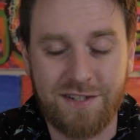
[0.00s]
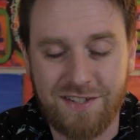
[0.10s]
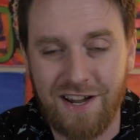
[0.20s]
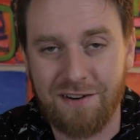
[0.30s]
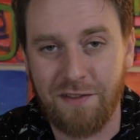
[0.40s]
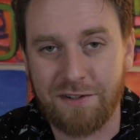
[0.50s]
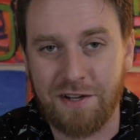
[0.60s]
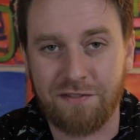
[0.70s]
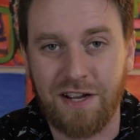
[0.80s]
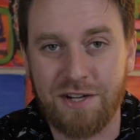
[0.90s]
design on the
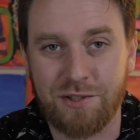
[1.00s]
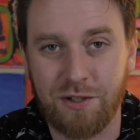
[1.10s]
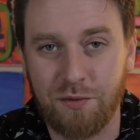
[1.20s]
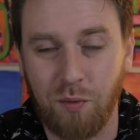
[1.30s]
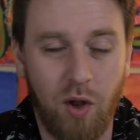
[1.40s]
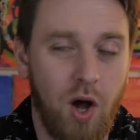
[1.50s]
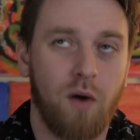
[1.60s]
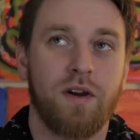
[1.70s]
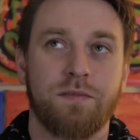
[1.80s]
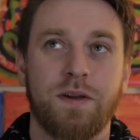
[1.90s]
tough guy shirts will
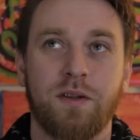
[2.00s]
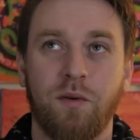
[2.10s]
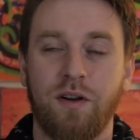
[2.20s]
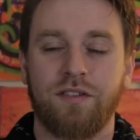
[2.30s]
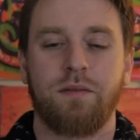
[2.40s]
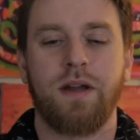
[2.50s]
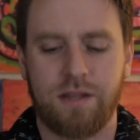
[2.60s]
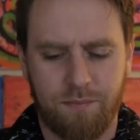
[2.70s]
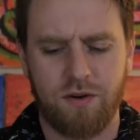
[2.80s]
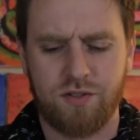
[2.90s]
always be the ones that make
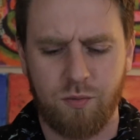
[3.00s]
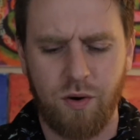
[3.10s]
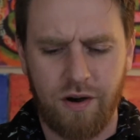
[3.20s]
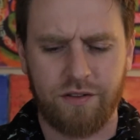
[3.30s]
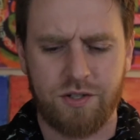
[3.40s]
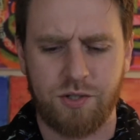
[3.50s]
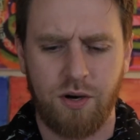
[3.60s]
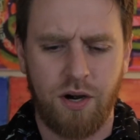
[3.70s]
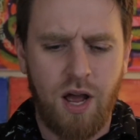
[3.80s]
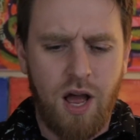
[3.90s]
the person wearing the shirt